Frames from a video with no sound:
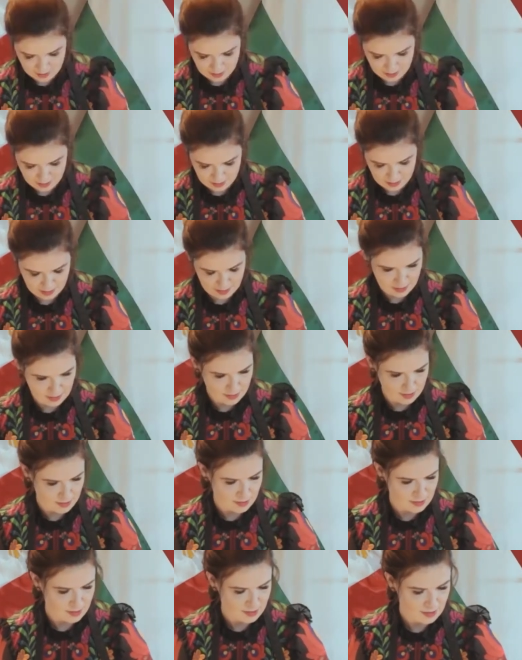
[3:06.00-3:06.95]

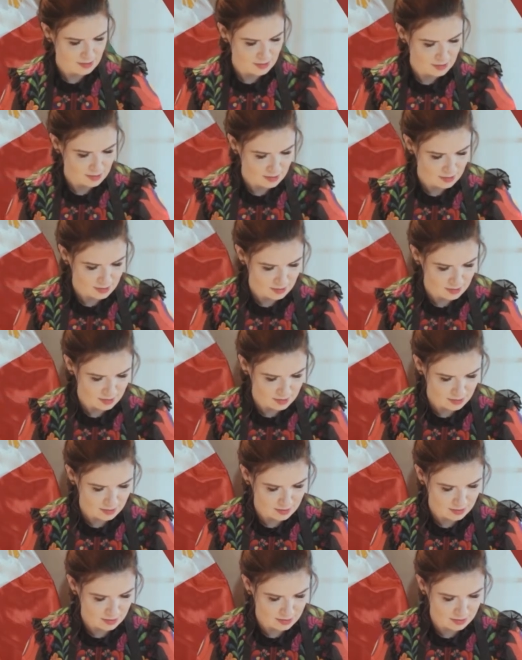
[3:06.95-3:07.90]

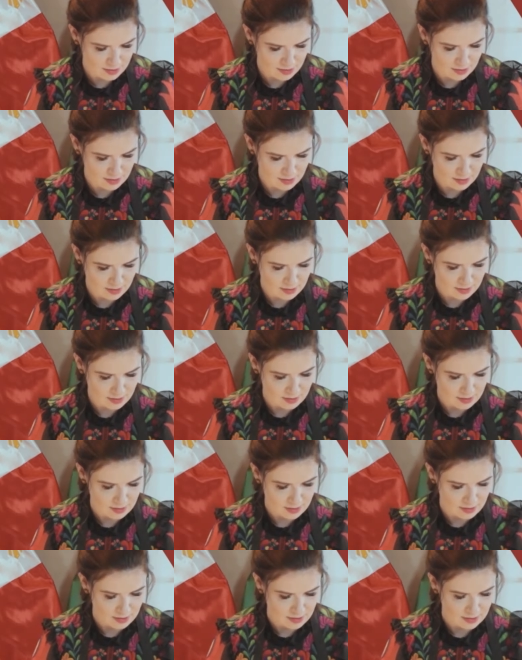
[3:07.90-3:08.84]

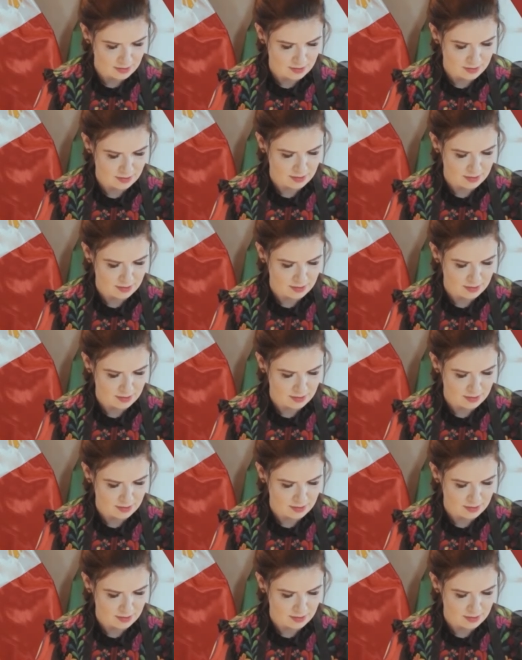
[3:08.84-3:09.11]
(silence)